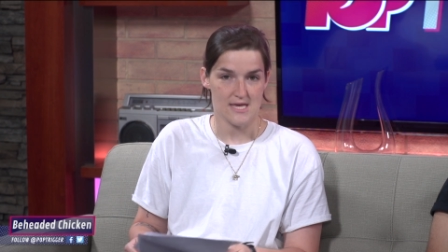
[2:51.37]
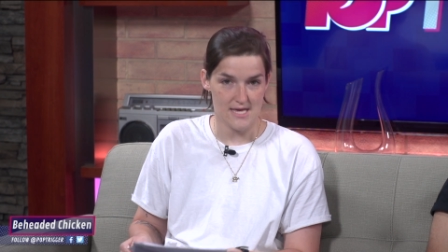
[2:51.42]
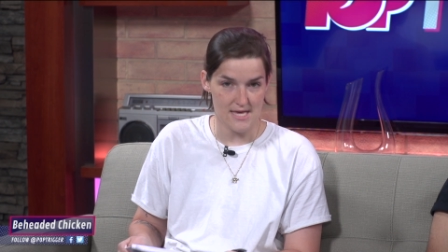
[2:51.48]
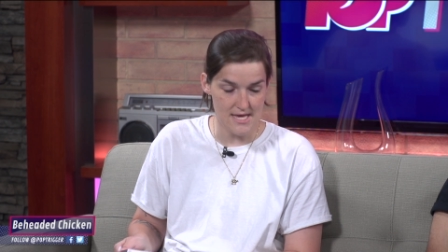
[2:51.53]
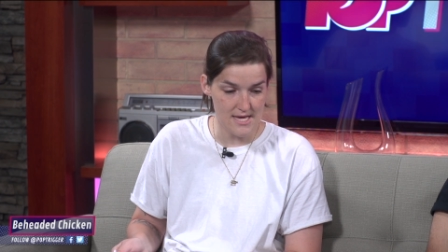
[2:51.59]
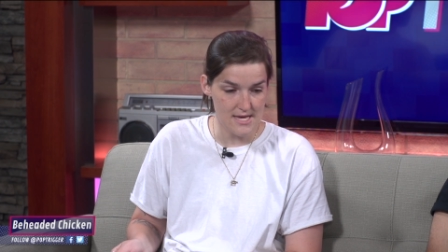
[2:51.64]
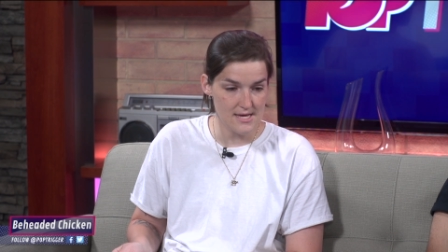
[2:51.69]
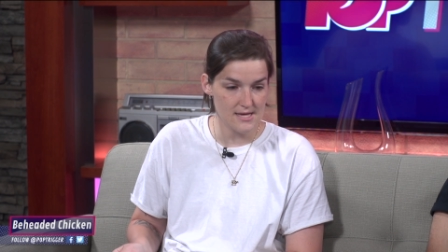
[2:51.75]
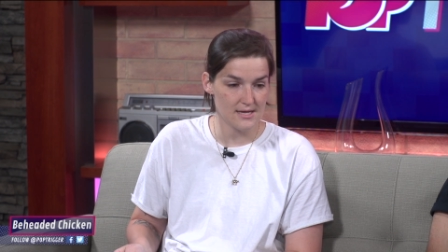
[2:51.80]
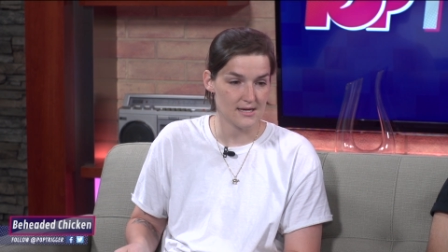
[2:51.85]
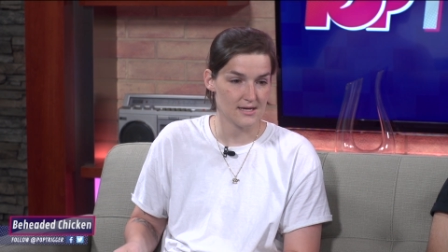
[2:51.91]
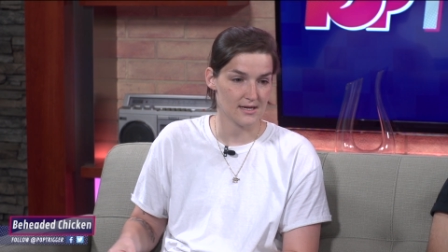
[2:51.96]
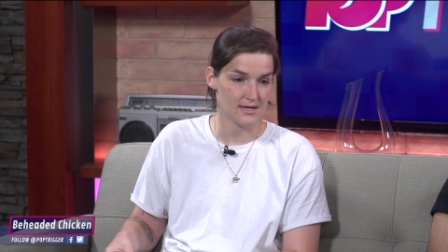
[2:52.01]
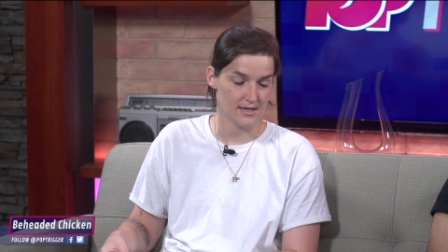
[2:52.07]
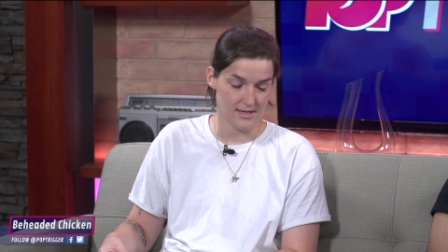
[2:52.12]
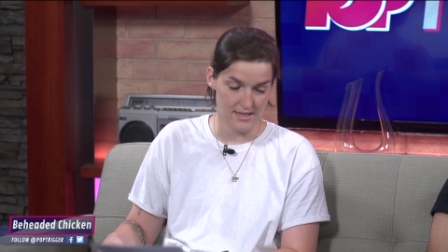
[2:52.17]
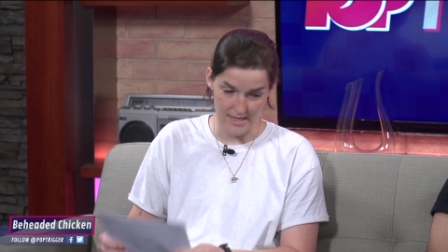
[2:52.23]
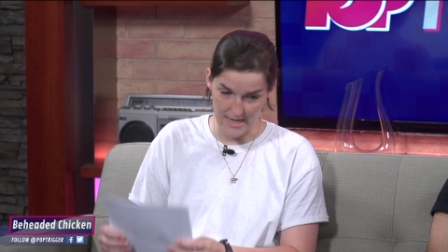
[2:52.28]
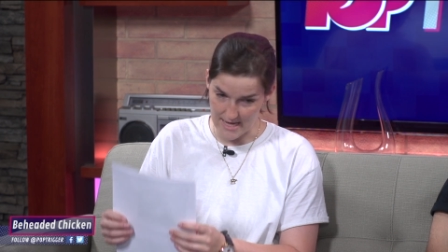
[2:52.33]
he
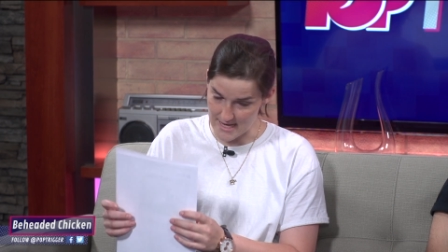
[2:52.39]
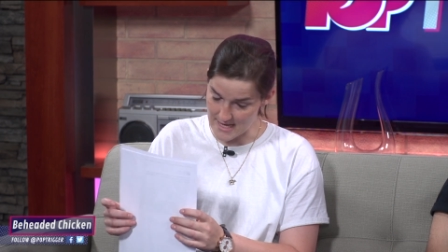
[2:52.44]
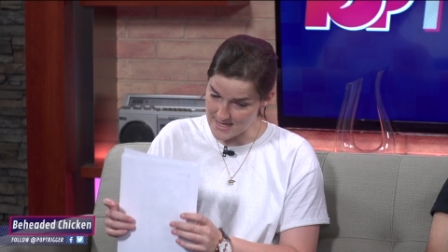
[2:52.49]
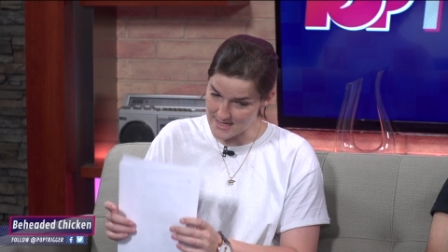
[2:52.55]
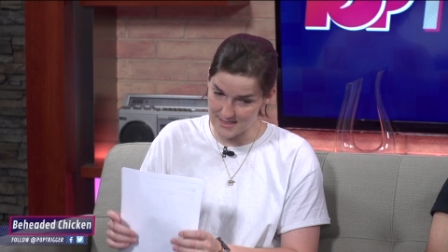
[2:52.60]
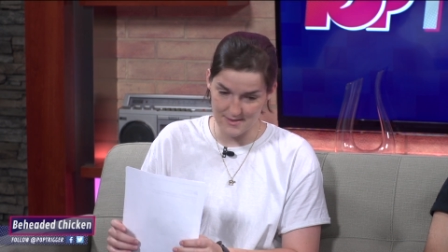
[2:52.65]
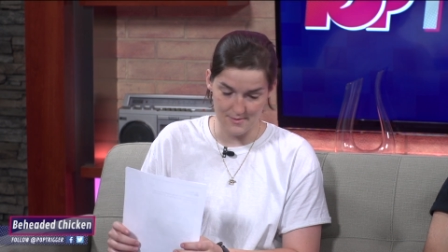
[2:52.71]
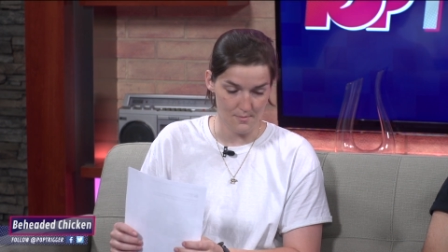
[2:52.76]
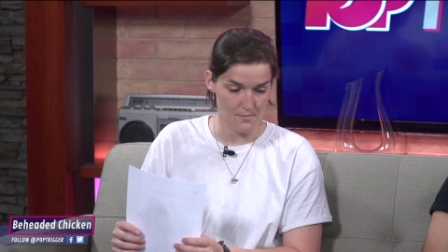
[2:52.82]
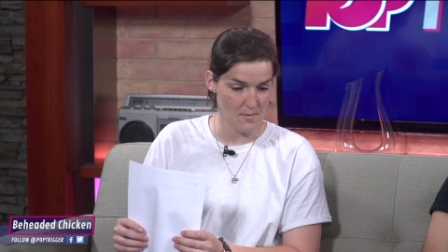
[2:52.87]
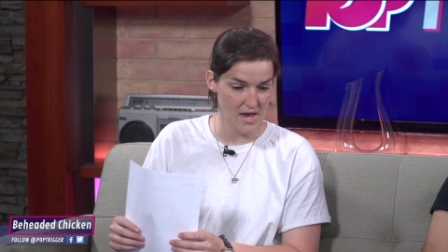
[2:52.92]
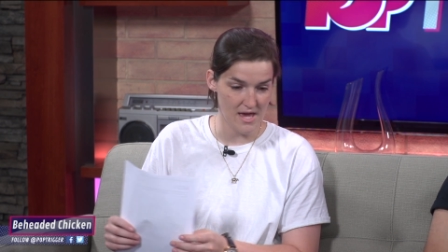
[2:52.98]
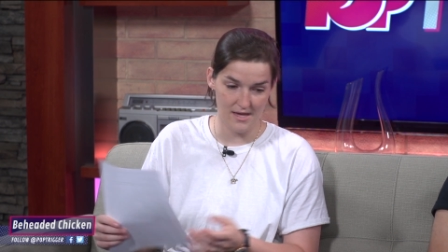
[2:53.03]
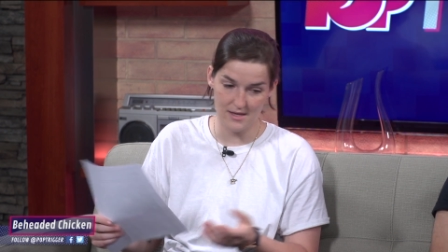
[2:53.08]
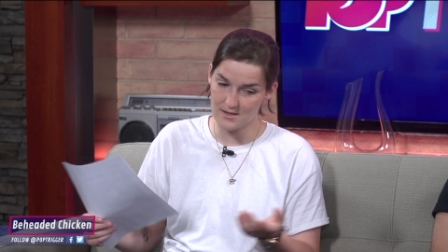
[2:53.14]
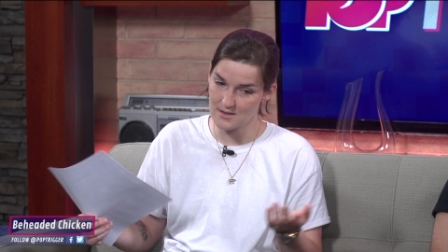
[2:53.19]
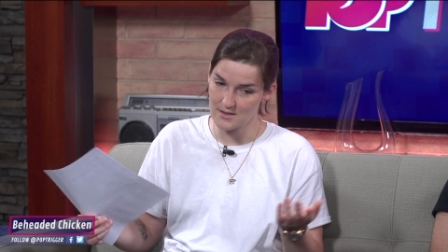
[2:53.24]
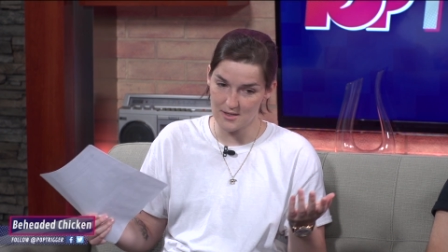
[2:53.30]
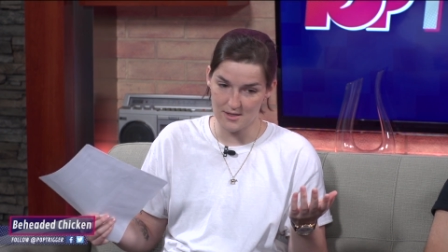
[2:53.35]
is
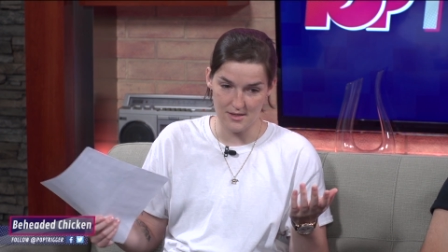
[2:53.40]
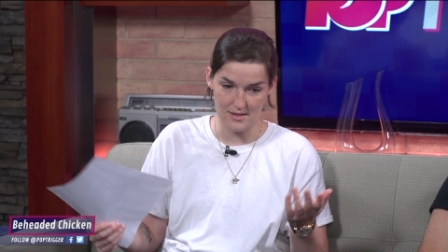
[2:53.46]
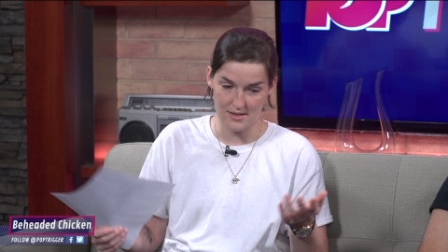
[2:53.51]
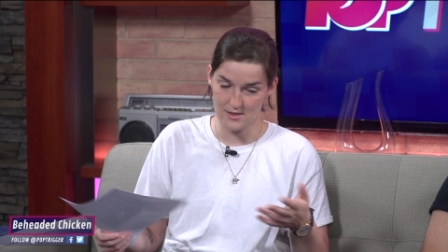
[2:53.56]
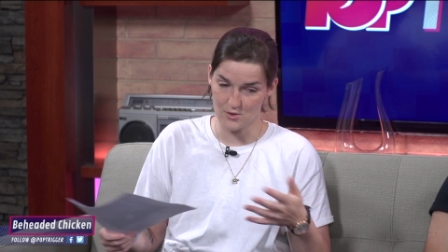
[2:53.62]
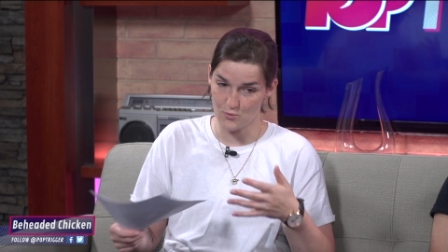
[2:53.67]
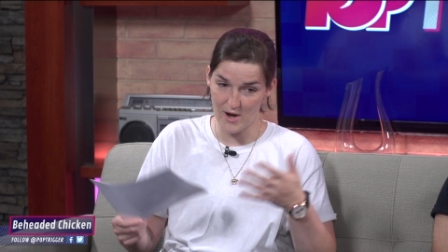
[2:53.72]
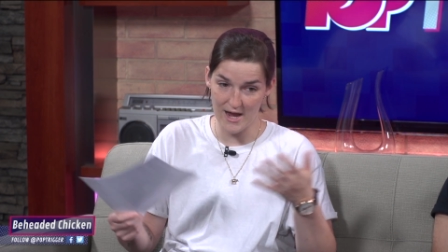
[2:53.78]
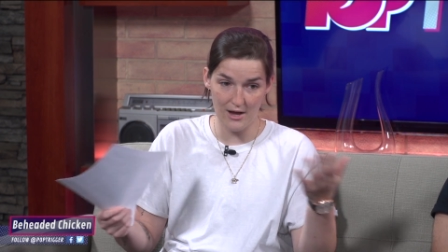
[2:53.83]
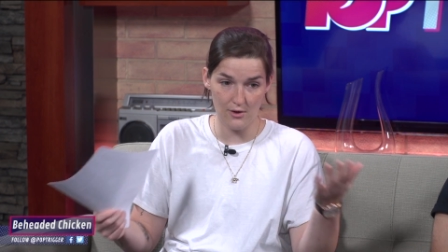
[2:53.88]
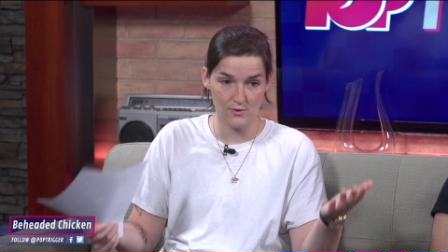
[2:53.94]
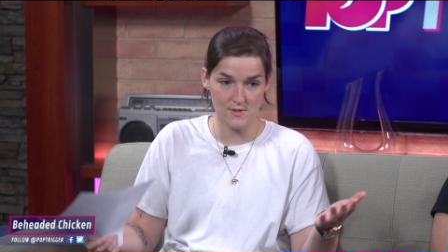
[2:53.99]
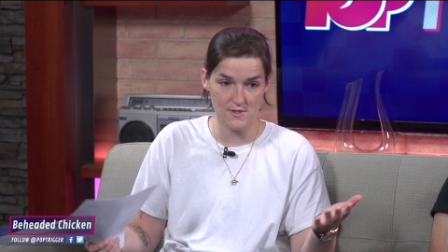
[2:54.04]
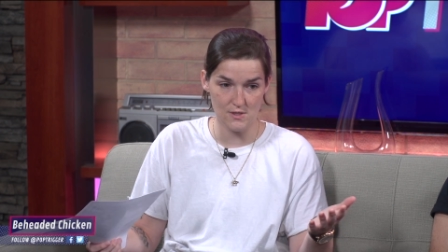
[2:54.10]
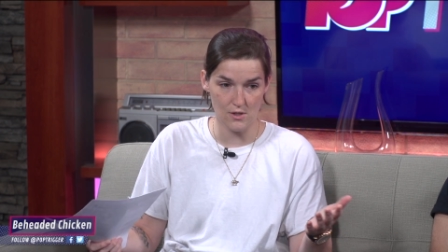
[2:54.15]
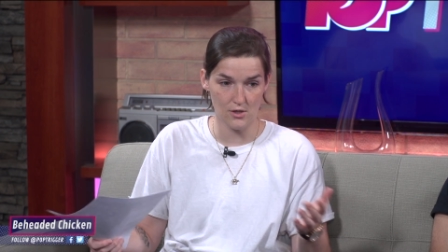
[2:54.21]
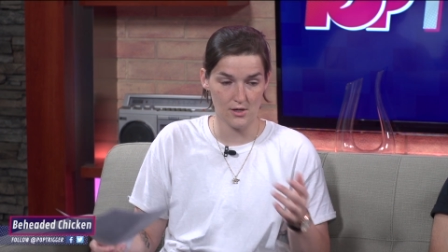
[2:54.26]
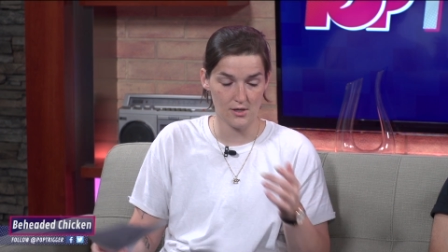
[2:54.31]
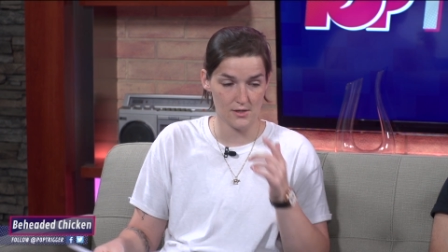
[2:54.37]
making the
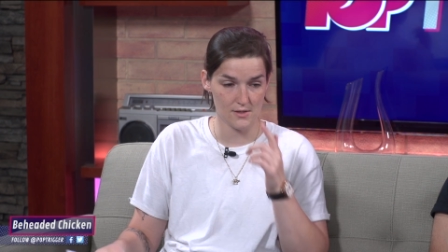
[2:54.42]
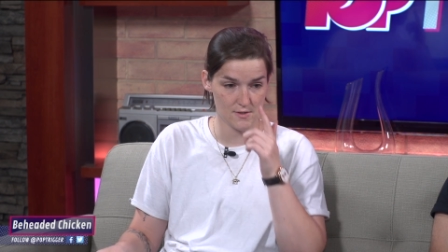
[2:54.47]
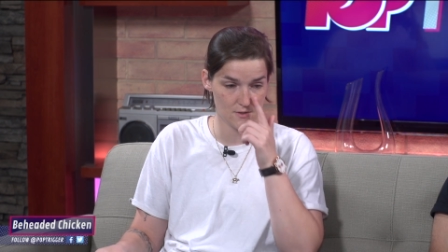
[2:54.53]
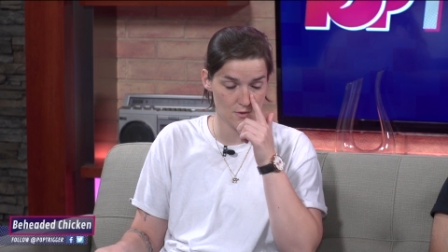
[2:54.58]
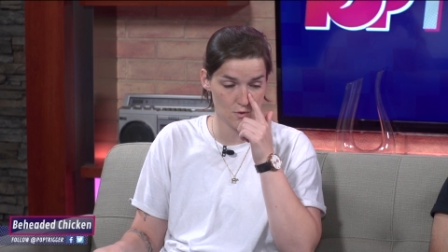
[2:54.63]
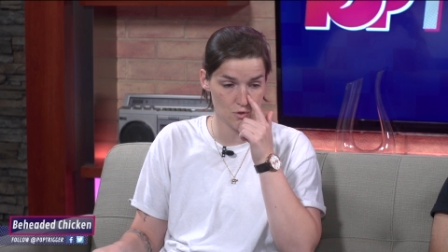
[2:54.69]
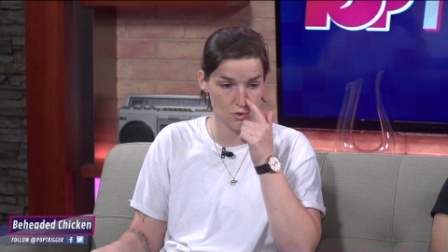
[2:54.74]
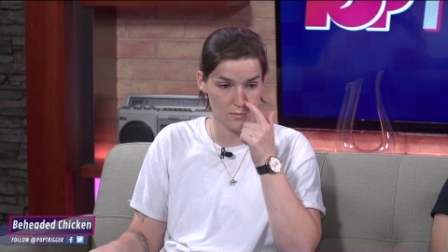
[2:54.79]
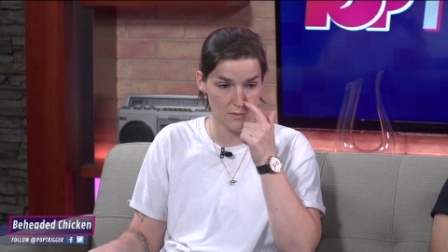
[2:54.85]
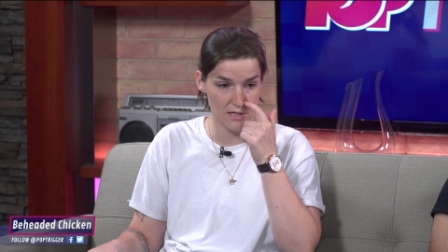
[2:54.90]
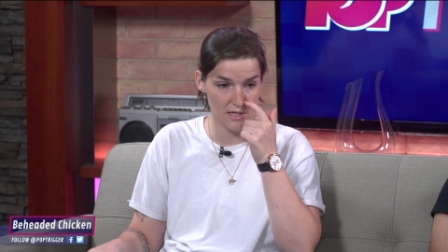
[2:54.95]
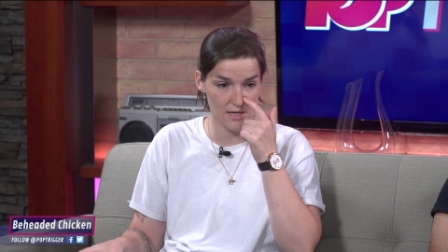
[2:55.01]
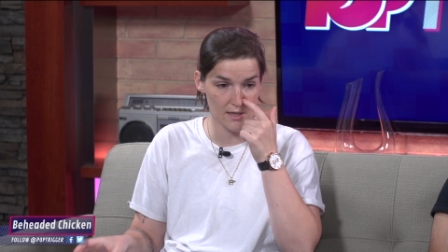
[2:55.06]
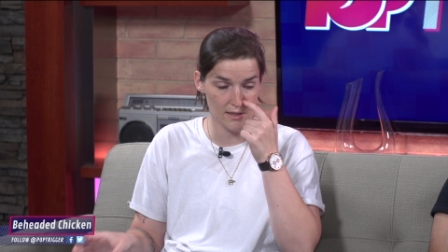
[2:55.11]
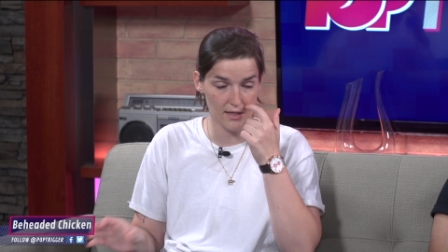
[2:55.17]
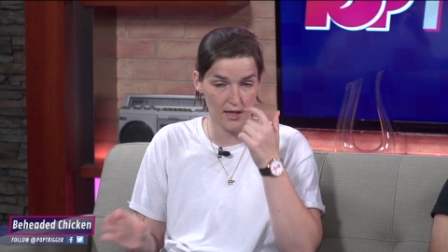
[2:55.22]
rounds on social media.